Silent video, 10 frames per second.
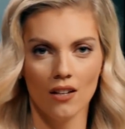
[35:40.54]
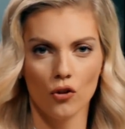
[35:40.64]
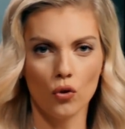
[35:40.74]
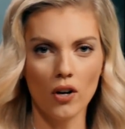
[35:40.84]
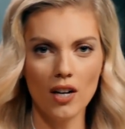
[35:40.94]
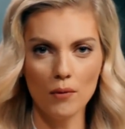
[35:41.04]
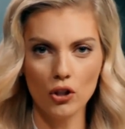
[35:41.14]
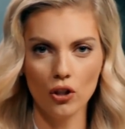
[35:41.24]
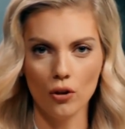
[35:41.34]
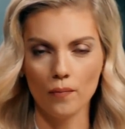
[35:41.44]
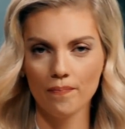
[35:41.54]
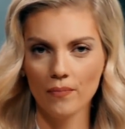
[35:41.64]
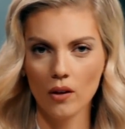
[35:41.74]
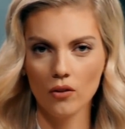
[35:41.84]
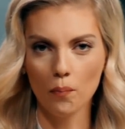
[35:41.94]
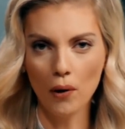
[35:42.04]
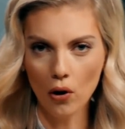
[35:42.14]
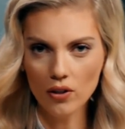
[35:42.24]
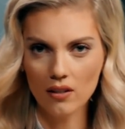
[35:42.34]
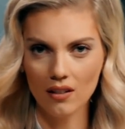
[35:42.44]
Story number two, the
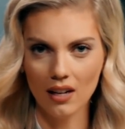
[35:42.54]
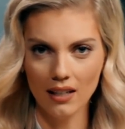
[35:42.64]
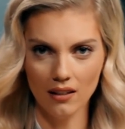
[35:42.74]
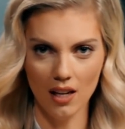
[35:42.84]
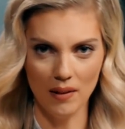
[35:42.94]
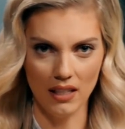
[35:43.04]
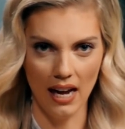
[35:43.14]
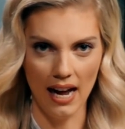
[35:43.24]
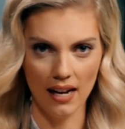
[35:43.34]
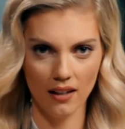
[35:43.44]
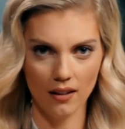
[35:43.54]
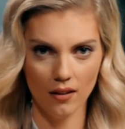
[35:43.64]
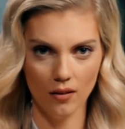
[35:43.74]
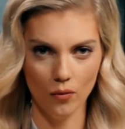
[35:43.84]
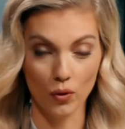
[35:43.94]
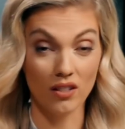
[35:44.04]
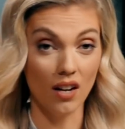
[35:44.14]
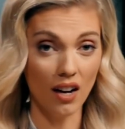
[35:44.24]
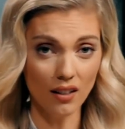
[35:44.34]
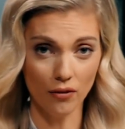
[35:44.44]
Pulse nightclub attack was
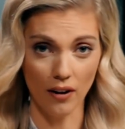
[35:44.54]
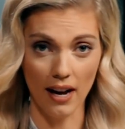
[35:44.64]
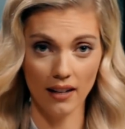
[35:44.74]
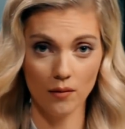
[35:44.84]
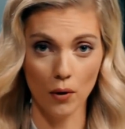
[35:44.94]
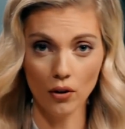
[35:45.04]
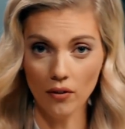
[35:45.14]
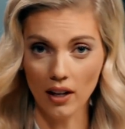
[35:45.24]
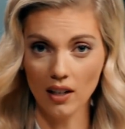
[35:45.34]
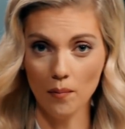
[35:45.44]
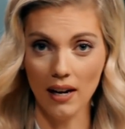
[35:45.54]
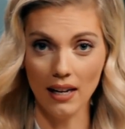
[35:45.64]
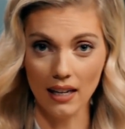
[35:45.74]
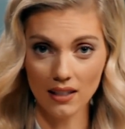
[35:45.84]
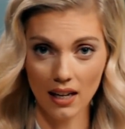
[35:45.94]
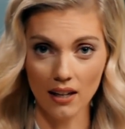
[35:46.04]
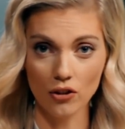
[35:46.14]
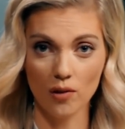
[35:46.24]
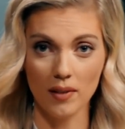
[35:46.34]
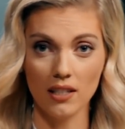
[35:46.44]
not in fact motivated by anti-L
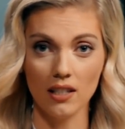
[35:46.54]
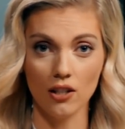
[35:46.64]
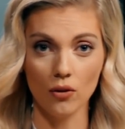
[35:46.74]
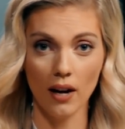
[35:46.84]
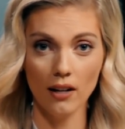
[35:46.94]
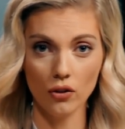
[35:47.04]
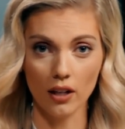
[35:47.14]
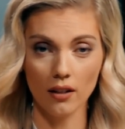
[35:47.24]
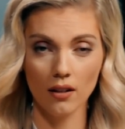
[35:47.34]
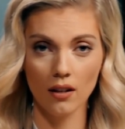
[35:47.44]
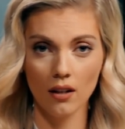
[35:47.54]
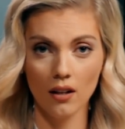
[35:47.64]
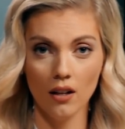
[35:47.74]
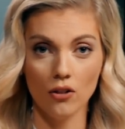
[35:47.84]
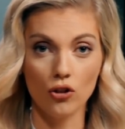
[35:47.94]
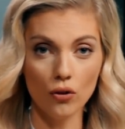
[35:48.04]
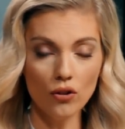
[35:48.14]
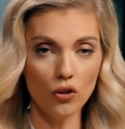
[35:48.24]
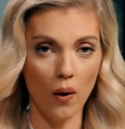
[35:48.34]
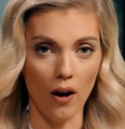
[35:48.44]
G B T Q hatred. June
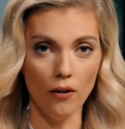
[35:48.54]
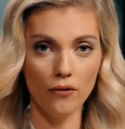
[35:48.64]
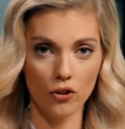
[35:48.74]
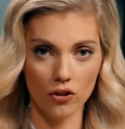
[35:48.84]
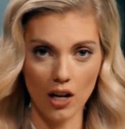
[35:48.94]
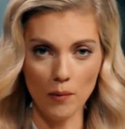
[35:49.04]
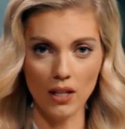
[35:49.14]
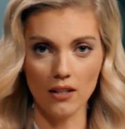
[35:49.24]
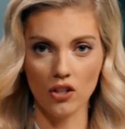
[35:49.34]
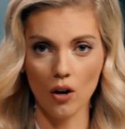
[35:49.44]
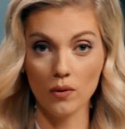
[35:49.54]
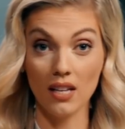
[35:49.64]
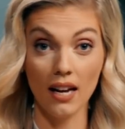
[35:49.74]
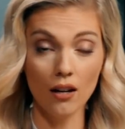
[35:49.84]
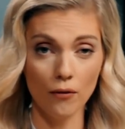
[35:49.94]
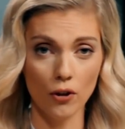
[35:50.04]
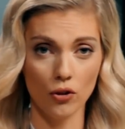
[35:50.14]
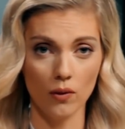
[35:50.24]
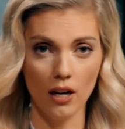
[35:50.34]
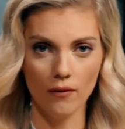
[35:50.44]
twelfth, just a couple days ago, was the
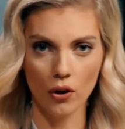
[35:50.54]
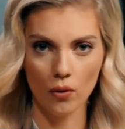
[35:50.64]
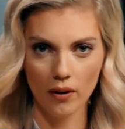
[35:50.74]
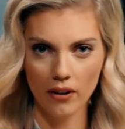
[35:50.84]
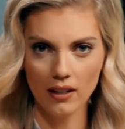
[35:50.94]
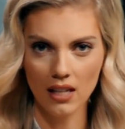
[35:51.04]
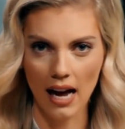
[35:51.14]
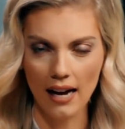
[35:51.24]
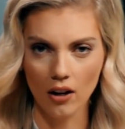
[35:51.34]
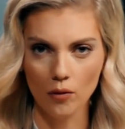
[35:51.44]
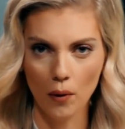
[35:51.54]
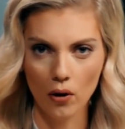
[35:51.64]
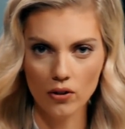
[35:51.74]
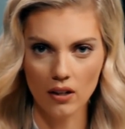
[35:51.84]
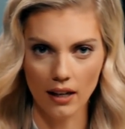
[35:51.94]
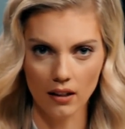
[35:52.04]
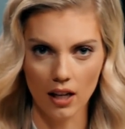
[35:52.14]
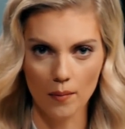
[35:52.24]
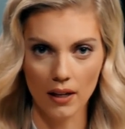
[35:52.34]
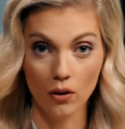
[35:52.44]
anniversary of the horrific attack on Pulse
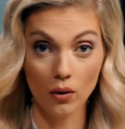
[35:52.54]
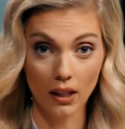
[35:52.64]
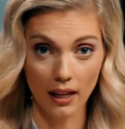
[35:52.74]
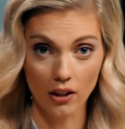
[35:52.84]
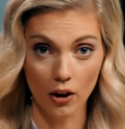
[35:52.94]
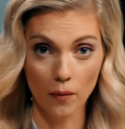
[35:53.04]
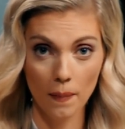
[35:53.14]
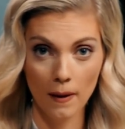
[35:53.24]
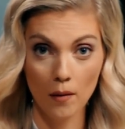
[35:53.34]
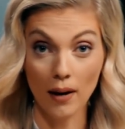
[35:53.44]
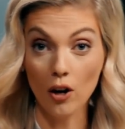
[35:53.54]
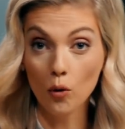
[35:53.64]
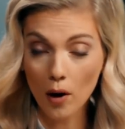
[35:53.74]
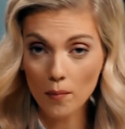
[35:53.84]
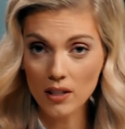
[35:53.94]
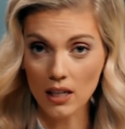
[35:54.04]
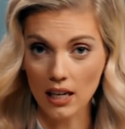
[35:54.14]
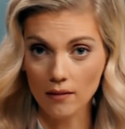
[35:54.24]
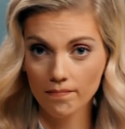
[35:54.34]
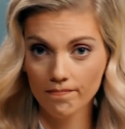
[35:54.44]
nightclub in Orlando by Omar
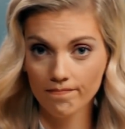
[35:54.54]
Mateen.